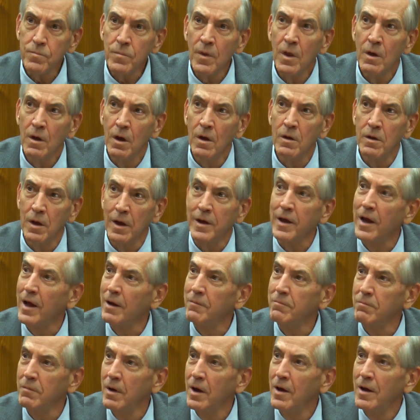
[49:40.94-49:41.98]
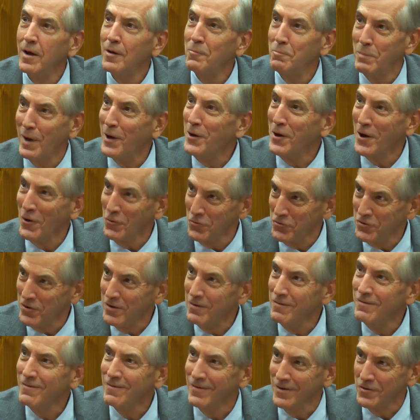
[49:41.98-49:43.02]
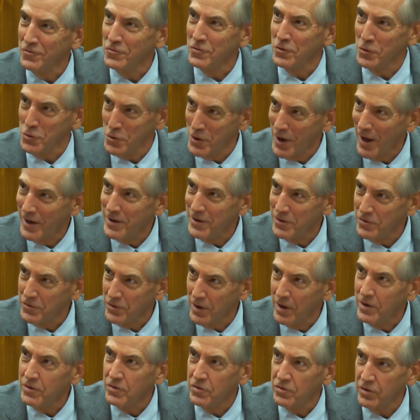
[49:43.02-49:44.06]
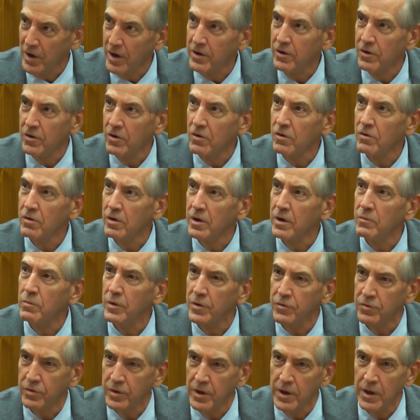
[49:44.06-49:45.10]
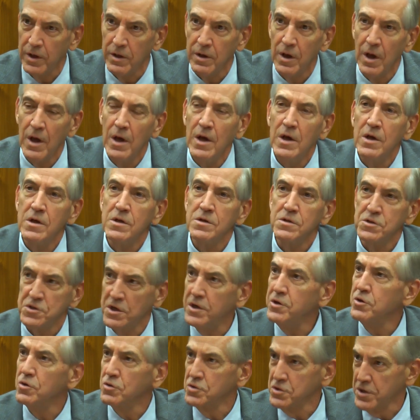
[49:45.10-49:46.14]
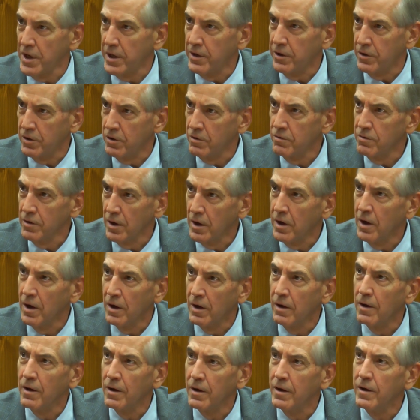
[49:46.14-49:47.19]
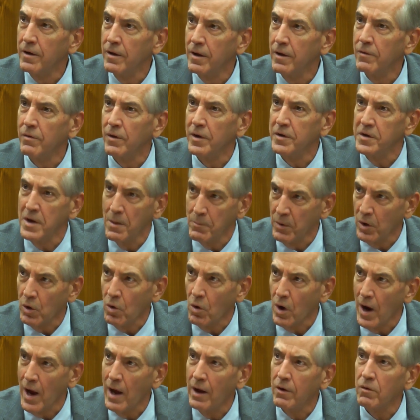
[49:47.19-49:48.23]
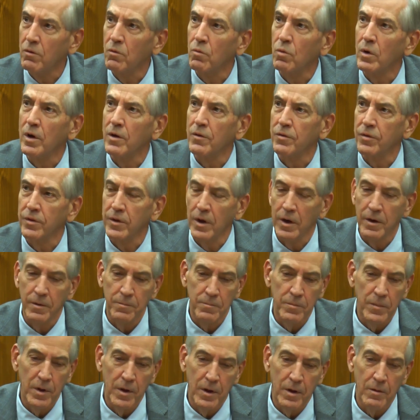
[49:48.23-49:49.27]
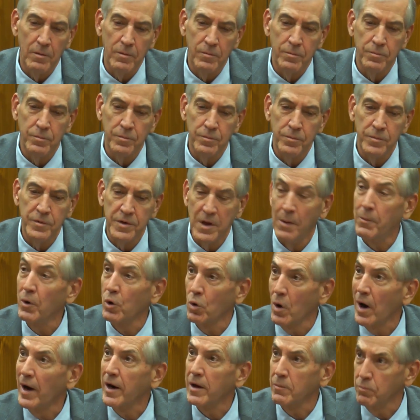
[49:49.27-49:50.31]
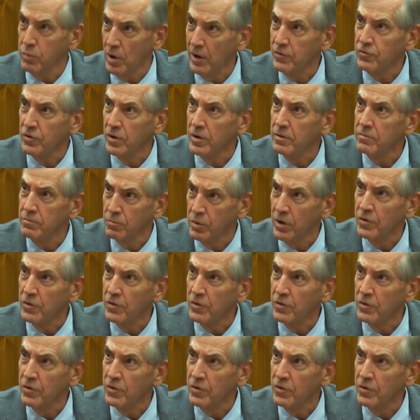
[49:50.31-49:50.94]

Again, Ben Nelson was the United States Senator. He was the senior senator and the Democrat with a Democratic president.